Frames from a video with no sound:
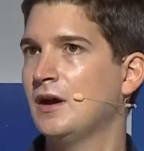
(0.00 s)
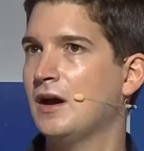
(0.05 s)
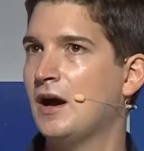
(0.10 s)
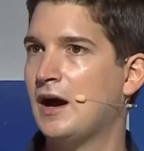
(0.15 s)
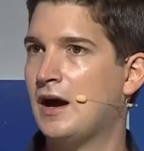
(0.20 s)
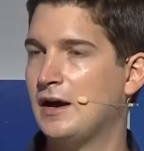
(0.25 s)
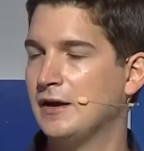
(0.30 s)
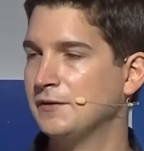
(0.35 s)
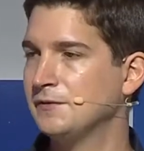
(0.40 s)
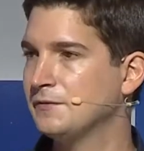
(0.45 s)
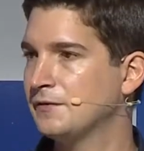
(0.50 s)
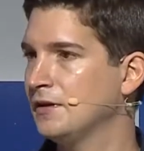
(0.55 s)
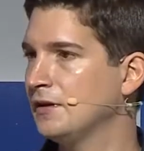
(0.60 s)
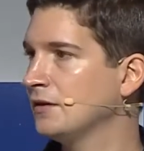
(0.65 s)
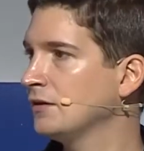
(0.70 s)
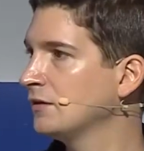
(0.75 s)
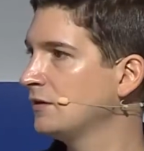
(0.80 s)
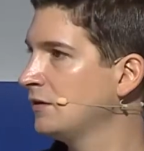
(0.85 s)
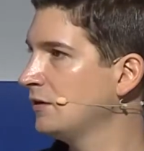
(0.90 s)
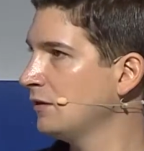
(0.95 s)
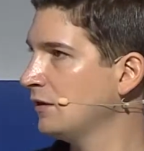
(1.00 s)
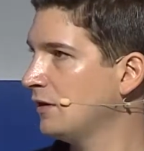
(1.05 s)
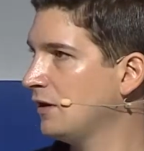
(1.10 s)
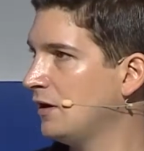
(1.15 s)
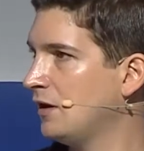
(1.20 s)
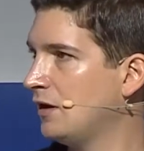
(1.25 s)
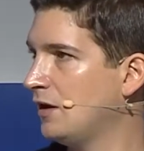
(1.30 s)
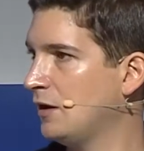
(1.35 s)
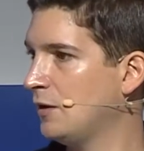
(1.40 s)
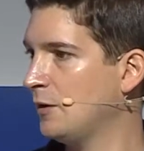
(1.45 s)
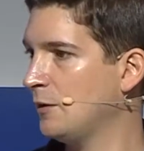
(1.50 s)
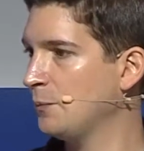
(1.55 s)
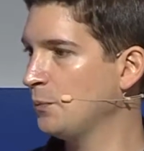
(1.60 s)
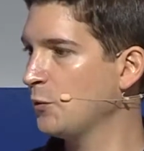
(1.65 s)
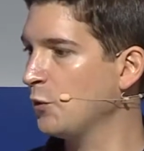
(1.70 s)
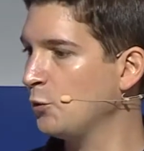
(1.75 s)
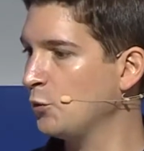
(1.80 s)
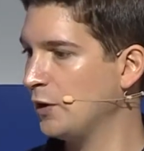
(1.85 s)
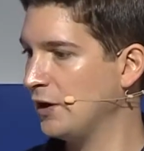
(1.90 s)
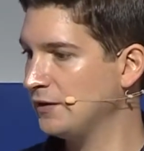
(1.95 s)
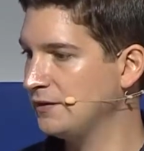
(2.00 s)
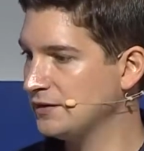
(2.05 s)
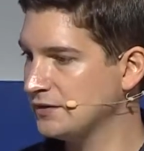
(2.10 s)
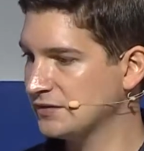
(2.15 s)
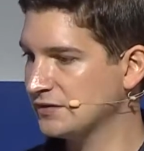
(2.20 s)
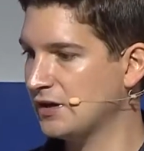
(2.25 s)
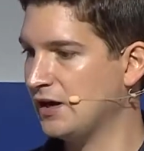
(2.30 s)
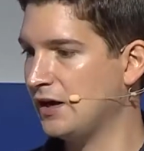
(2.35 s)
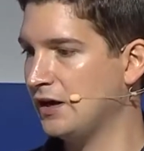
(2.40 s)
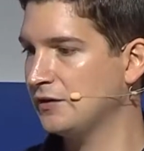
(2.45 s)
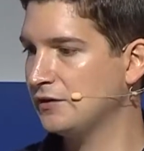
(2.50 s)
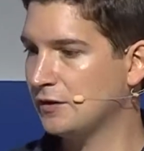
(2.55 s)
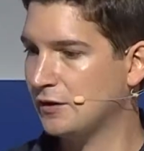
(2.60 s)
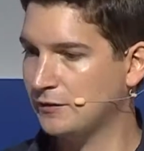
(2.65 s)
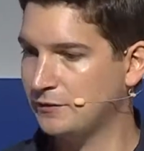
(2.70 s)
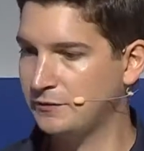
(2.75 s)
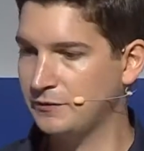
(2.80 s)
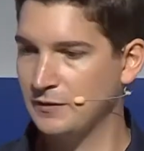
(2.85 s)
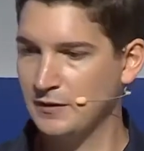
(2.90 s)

I think when this kind of